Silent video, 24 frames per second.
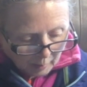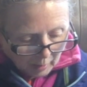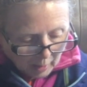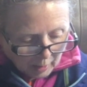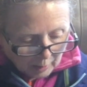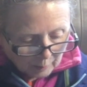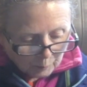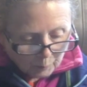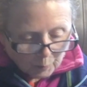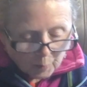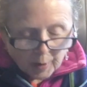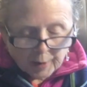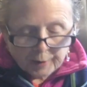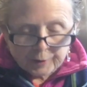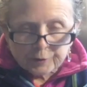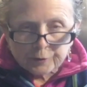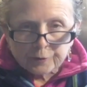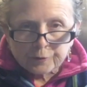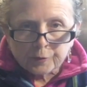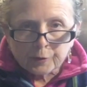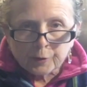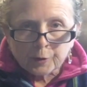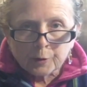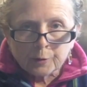I watch
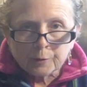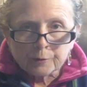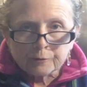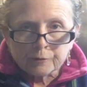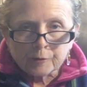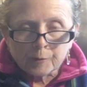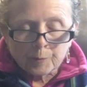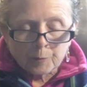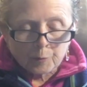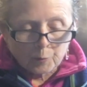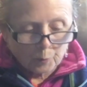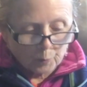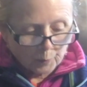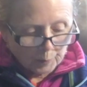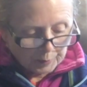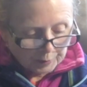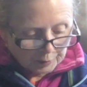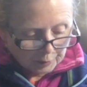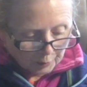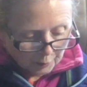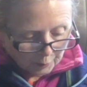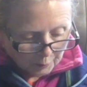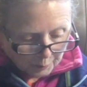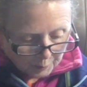for her from the
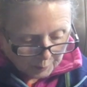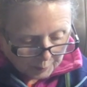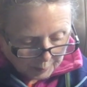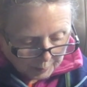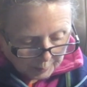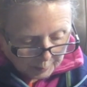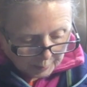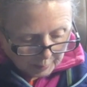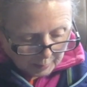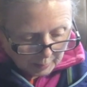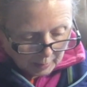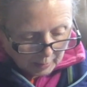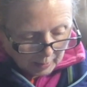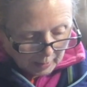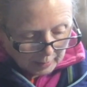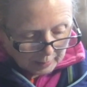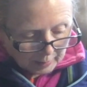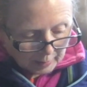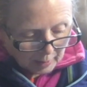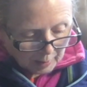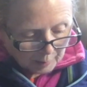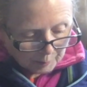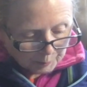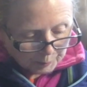window,
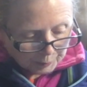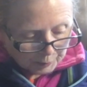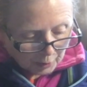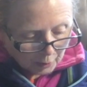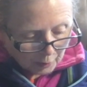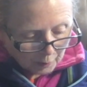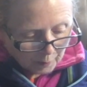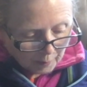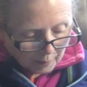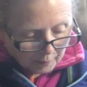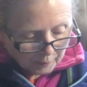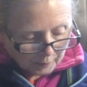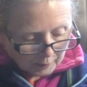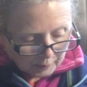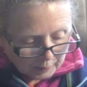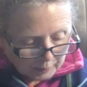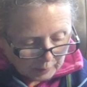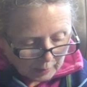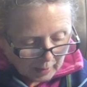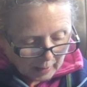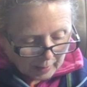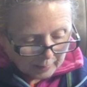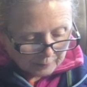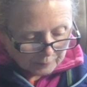and I blow on the
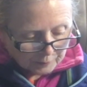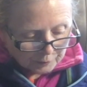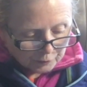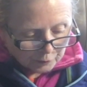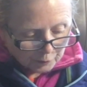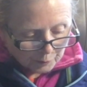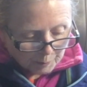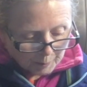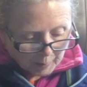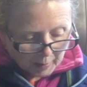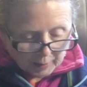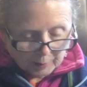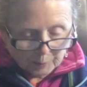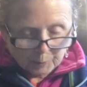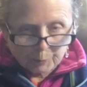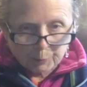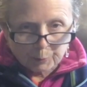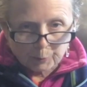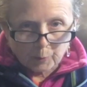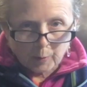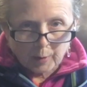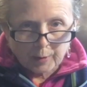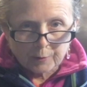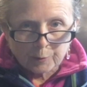glass to make
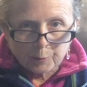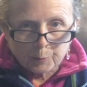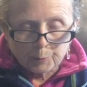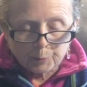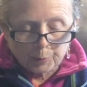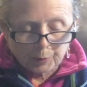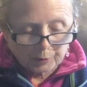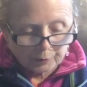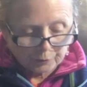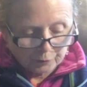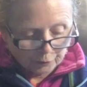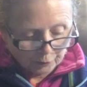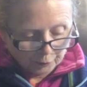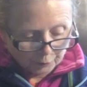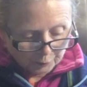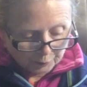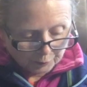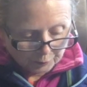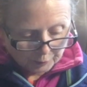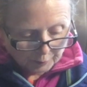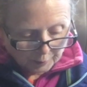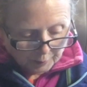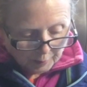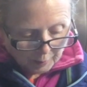breath
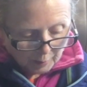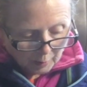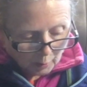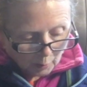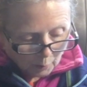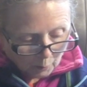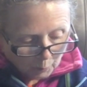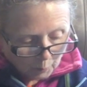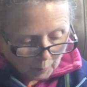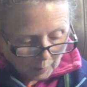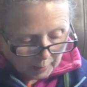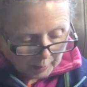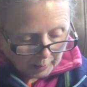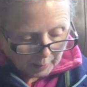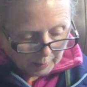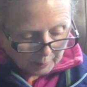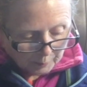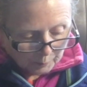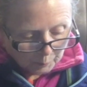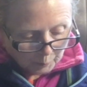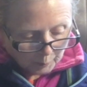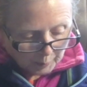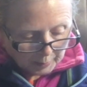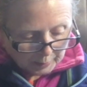pictures while I
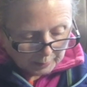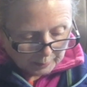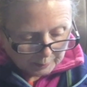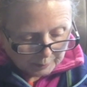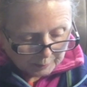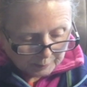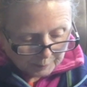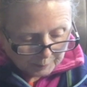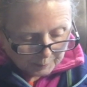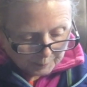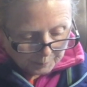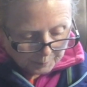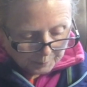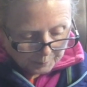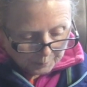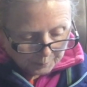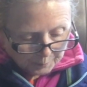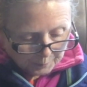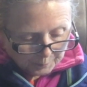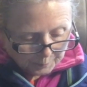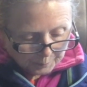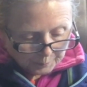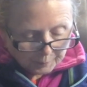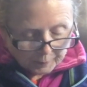wait.
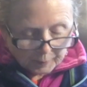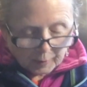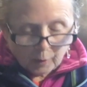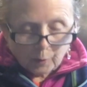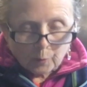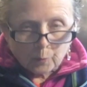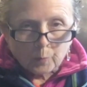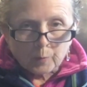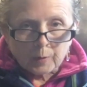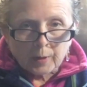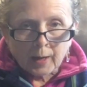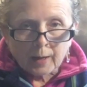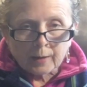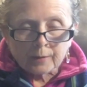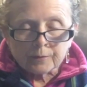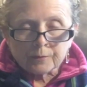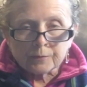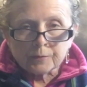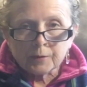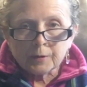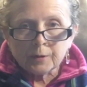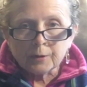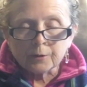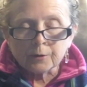When I
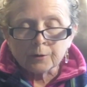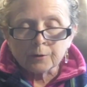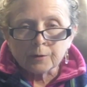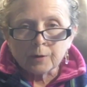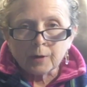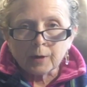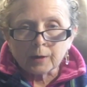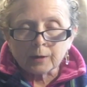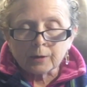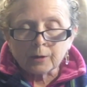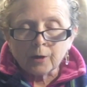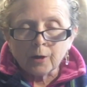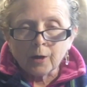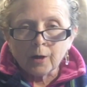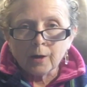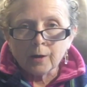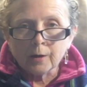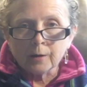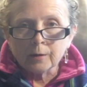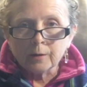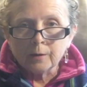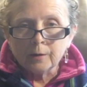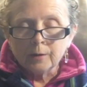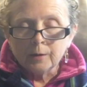see her, I
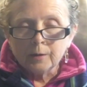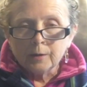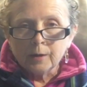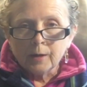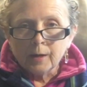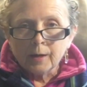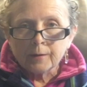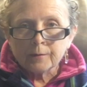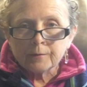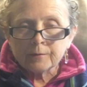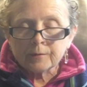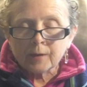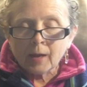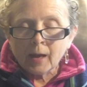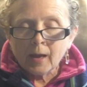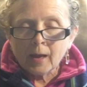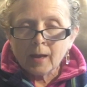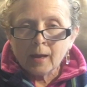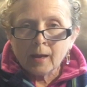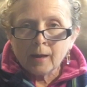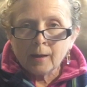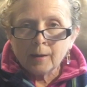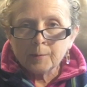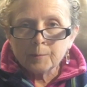call,
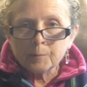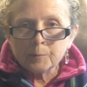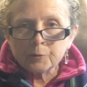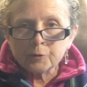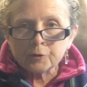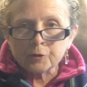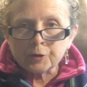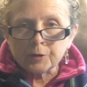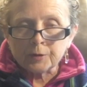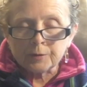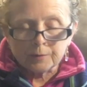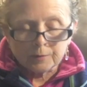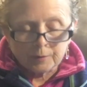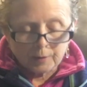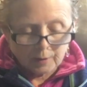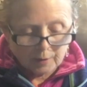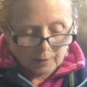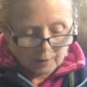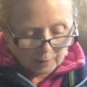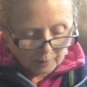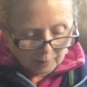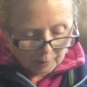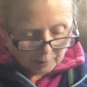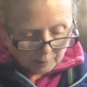Sam, she's
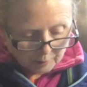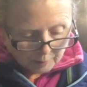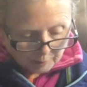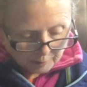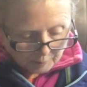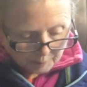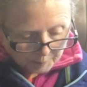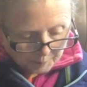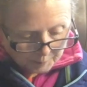here.